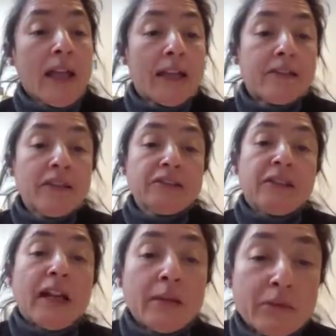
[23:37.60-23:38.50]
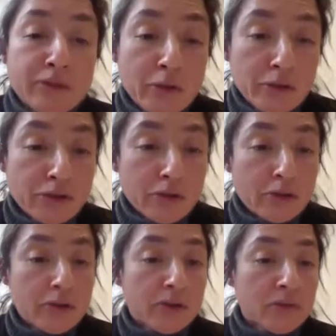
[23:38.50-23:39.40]
And this time, so you saw
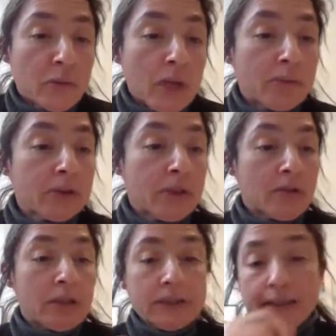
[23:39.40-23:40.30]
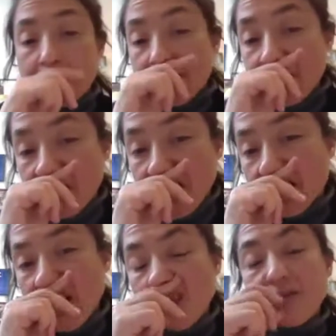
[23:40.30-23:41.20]
this map now already several
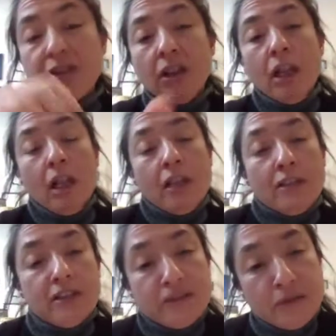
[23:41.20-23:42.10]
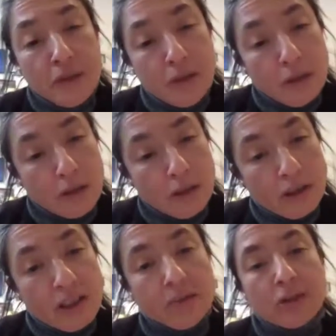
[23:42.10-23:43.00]
times. This
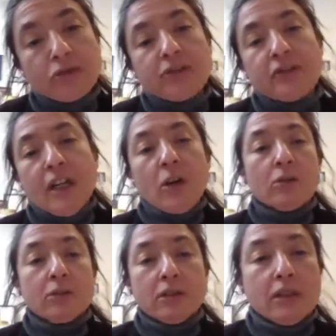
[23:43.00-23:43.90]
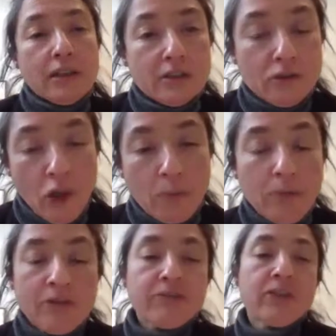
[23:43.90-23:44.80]
image is now the top
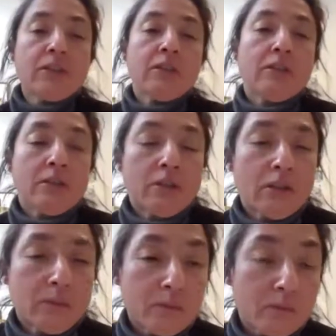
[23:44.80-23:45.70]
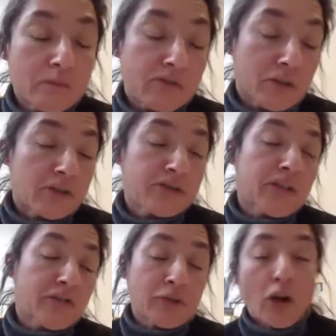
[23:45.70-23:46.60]
of the, so it's the
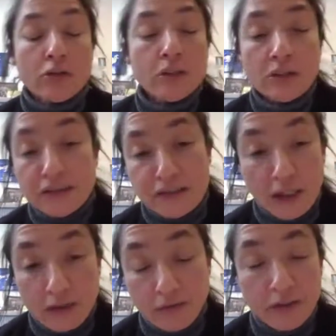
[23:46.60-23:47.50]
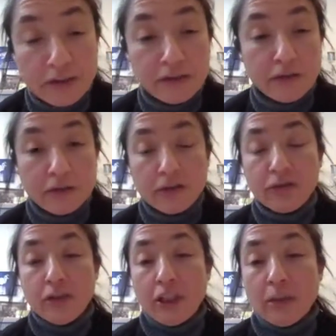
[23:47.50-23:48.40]
front surface of the
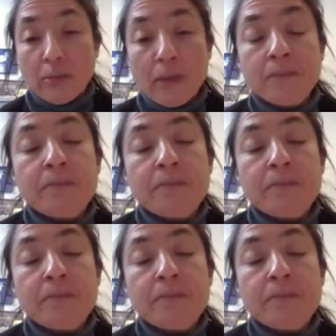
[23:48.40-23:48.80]
film.